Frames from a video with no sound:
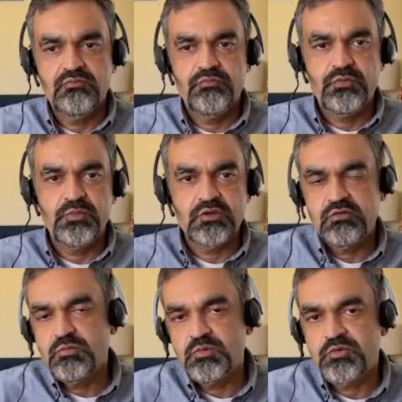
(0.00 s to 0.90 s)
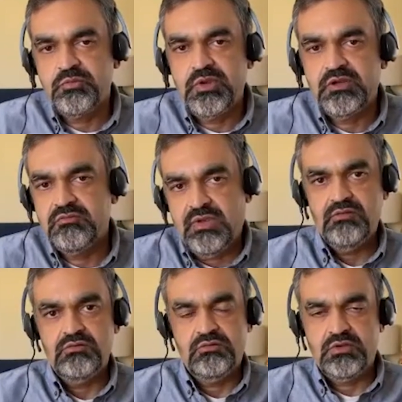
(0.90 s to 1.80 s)
From a consumer perspective, I
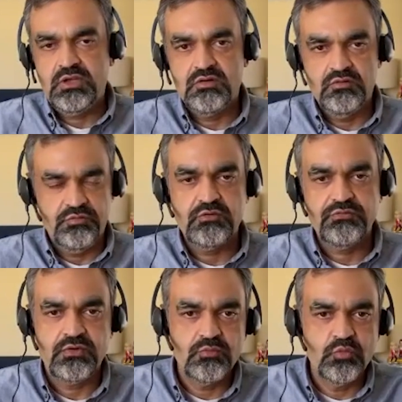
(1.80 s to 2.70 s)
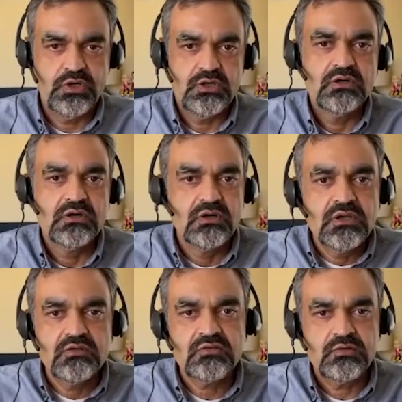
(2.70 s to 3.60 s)
don't care if your firmware
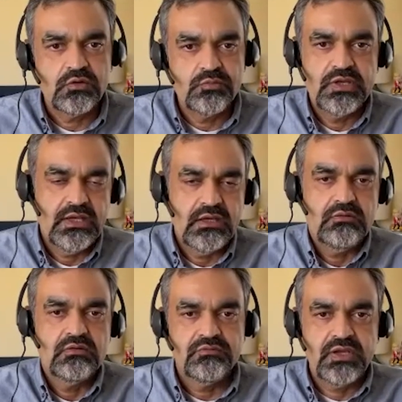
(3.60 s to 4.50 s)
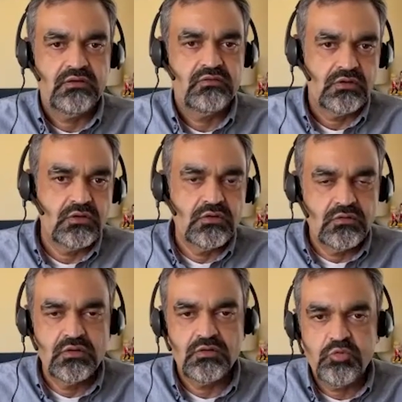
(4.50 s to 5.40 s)
slowed me down. The fact is, I'll go to
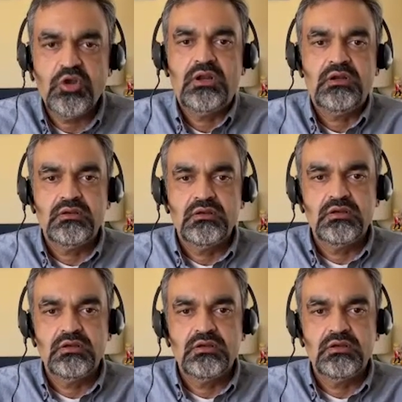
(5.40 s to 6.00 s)
another product.